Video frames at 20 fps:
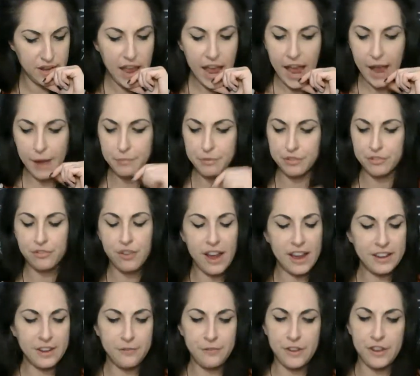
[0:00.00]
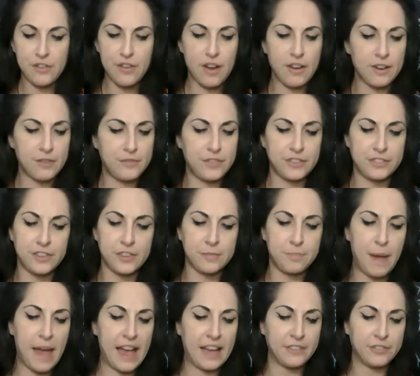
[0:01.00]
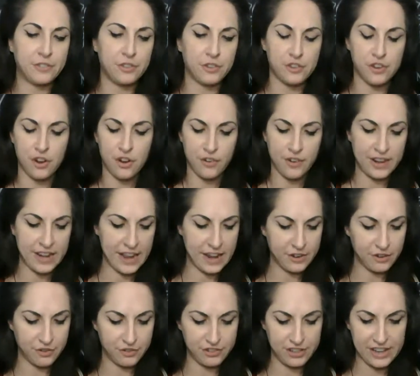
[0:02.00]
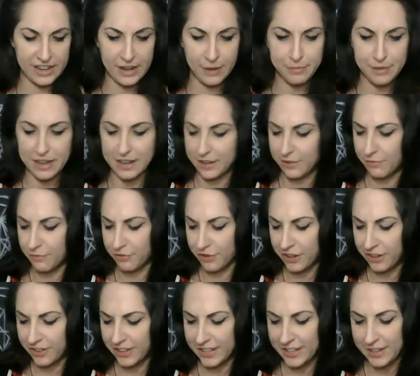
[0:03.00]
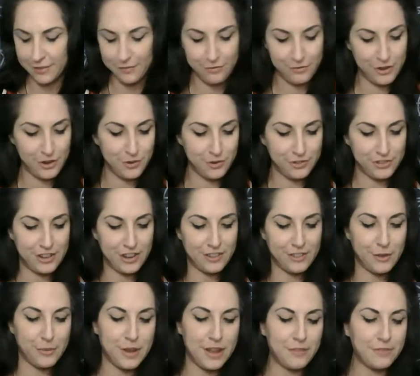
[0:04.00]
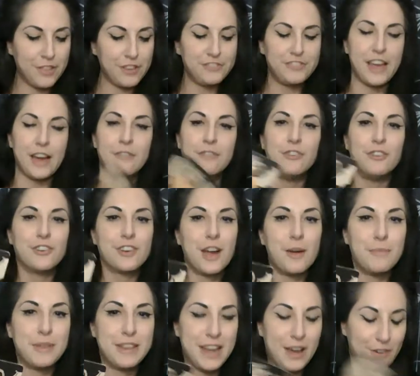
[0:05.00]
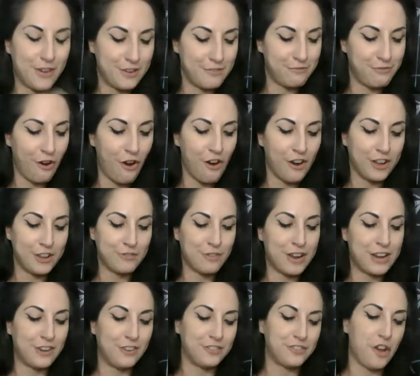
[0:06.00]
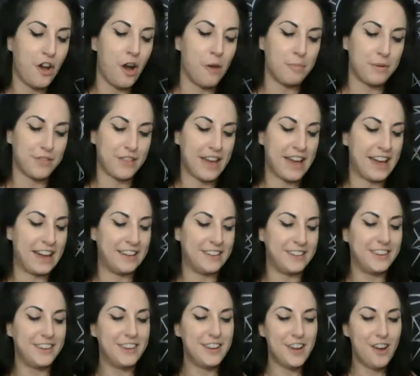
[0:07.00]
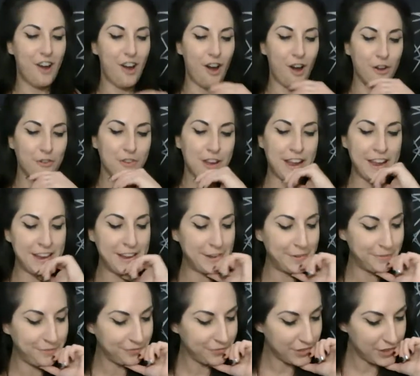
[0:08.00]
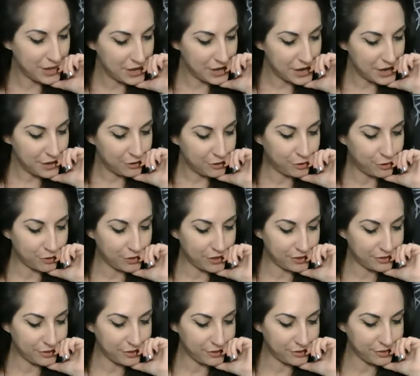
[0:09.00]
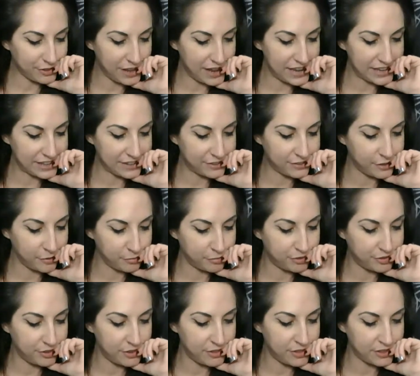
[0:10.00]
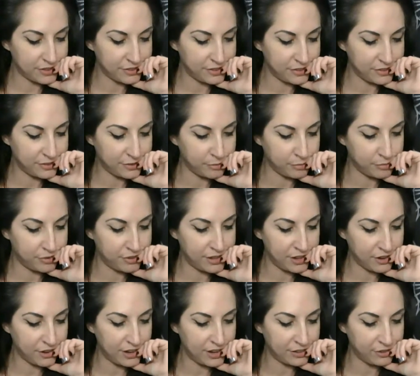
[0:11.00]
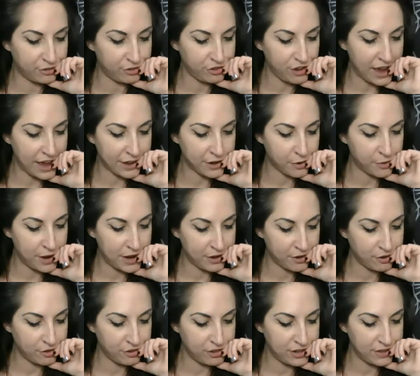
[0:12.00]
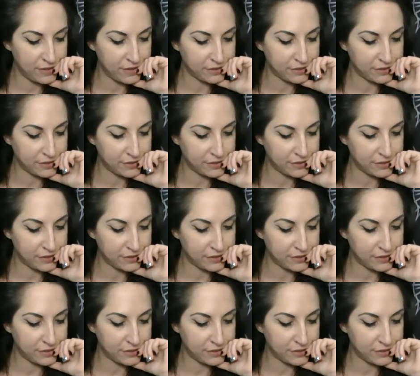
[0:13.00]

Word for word: I'm just trying to figure out if this is past or current energy, and I'm getting really confused here. And then we have the Devil coming out and falling right on top of that. All right. So this is like some, this is some serious shadow energy.